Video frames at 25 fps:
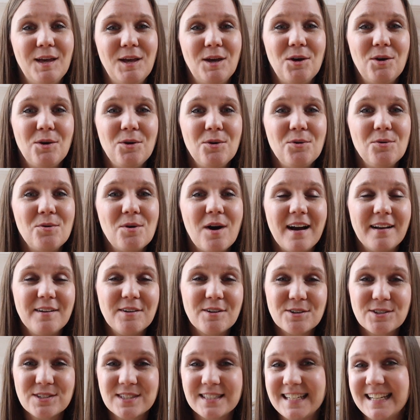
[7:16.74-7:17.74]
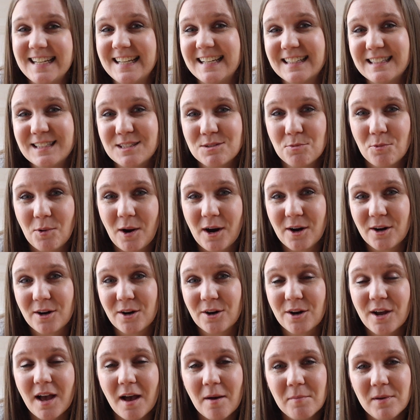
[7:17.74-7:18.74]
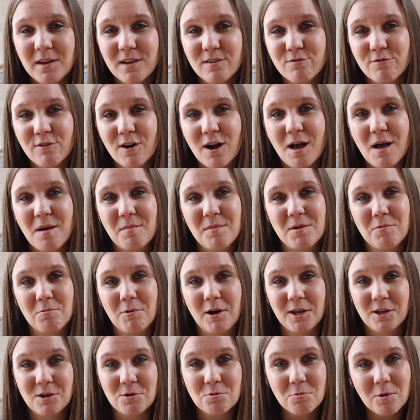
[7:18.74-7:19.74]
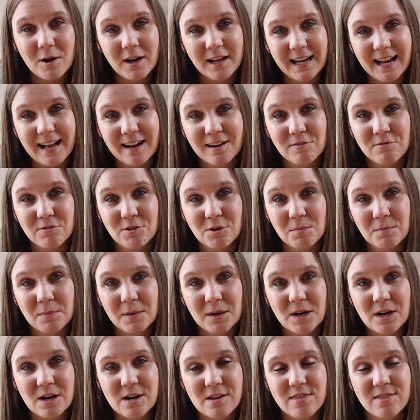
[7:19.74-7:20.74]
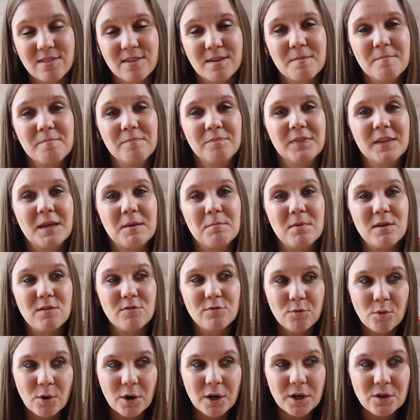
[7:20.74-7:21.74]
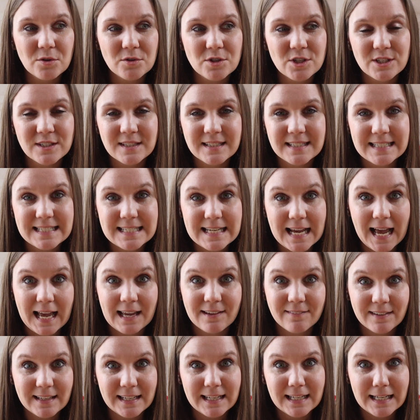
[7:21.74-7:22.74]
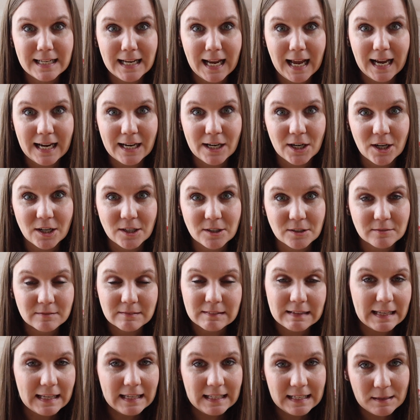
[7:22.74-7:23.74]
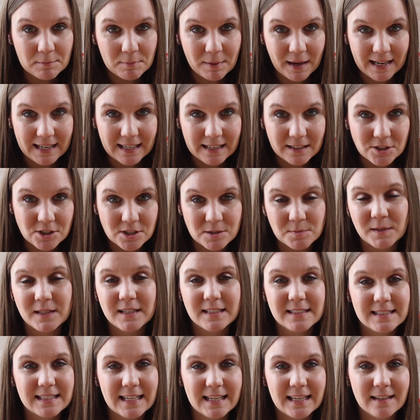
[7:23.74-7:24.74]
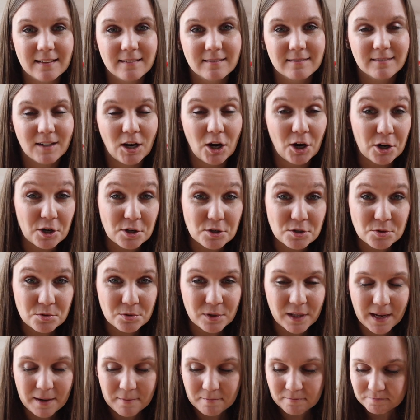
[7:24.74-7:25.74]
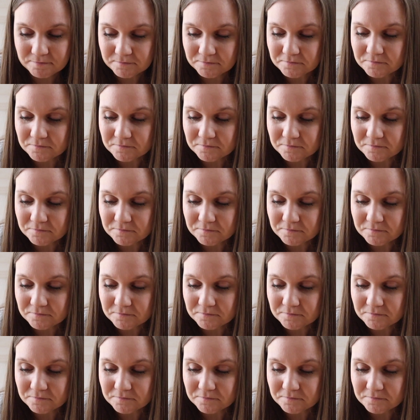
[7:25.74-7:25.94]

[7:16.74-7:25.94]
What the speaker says: who understands where you're coming from and what you want out of your birth before you just dive in and hire anybody just because they are a doula.